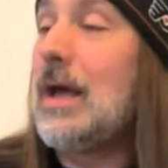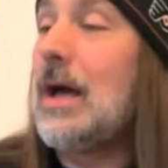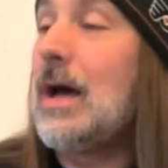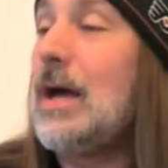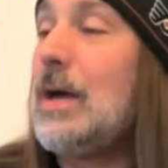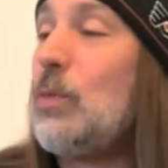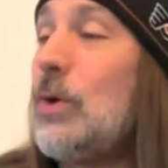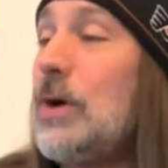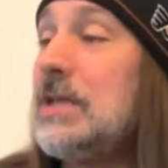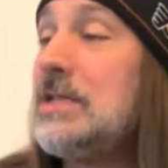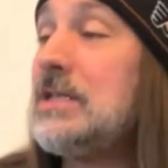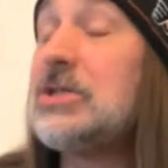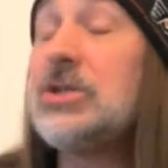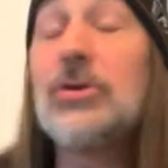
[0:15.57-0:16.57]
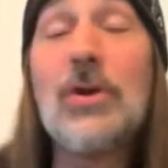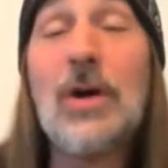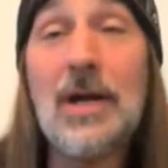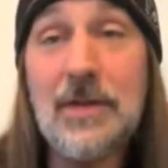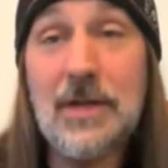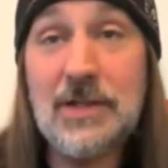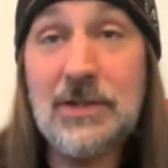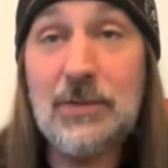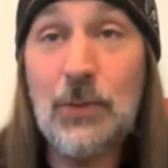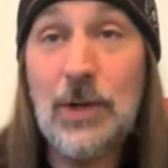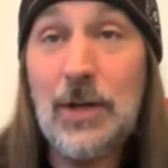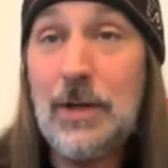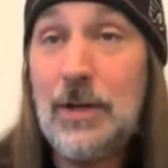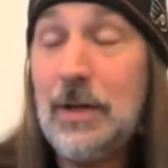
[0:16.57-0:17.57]
wanted to try this
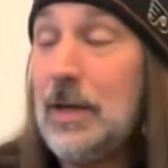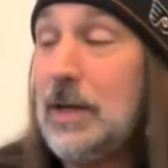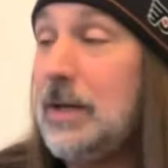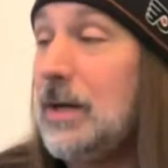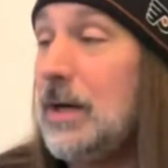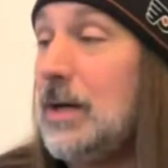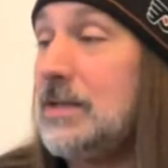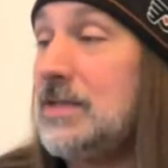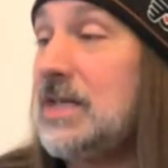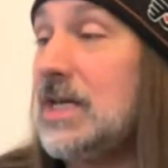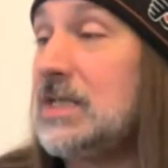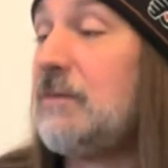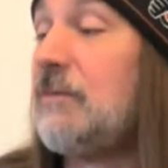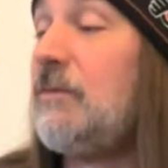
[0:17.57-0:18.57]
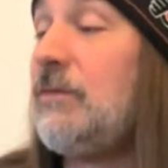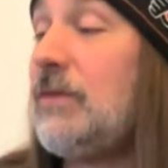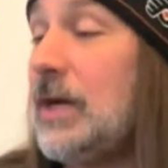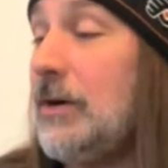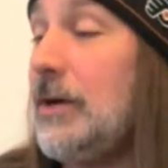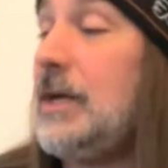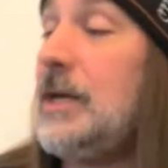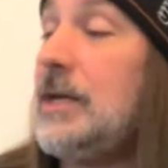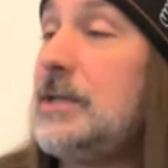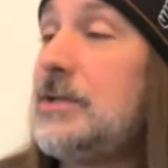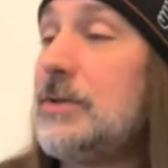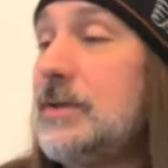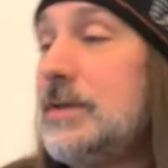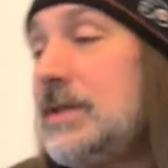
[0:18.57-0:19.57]
one. It sounds very
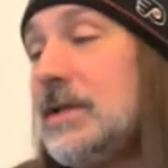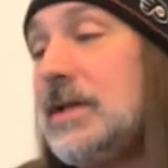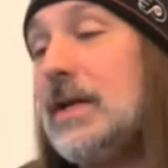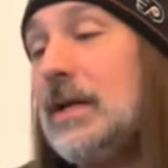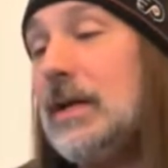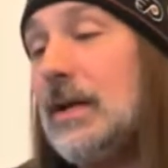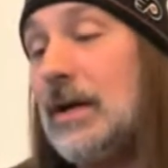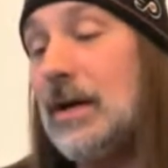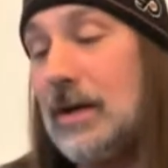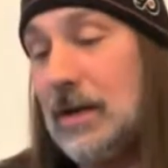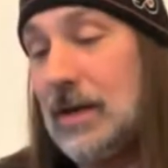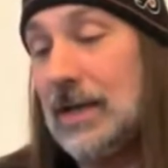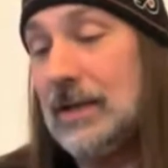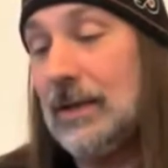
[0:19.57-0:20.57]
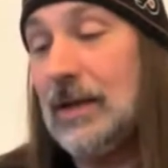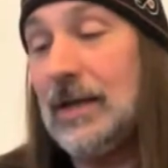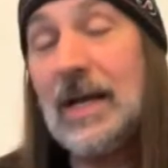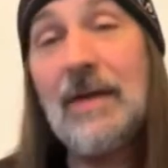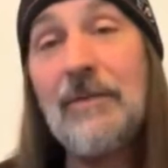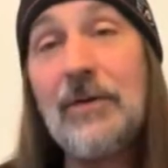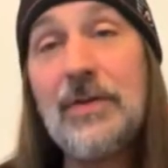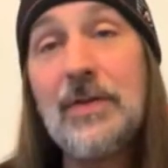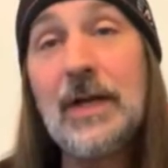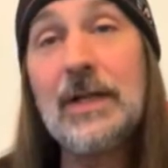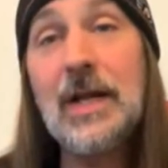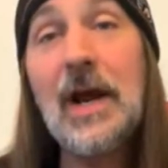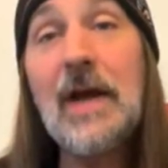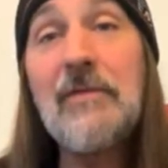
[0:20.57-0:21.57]
interesting. I like
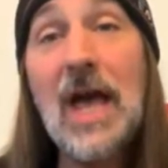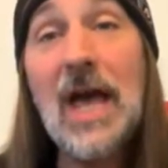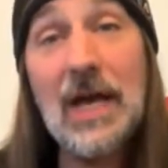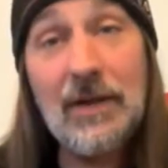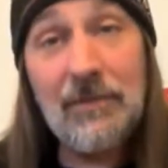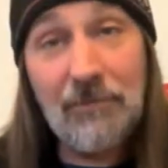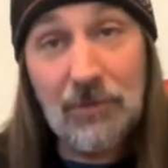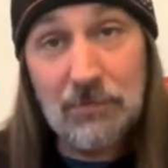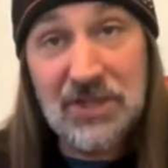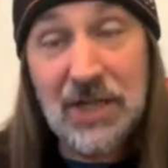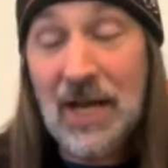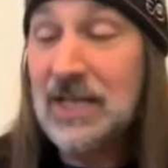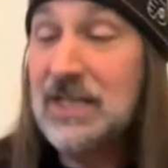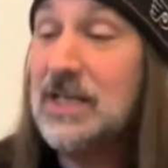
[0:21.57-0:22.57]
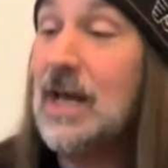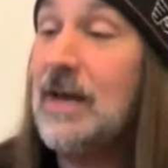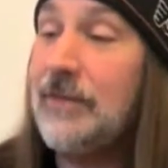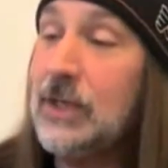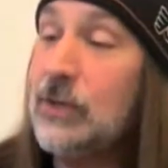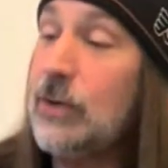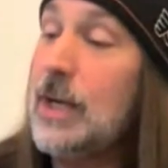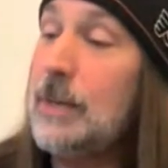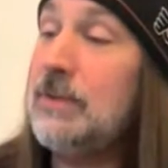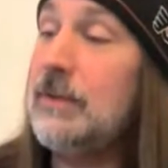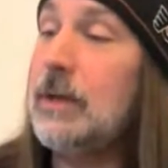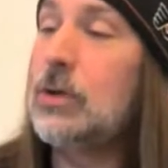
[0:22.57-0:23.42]
everything that I've had from Jack's Abbey Craft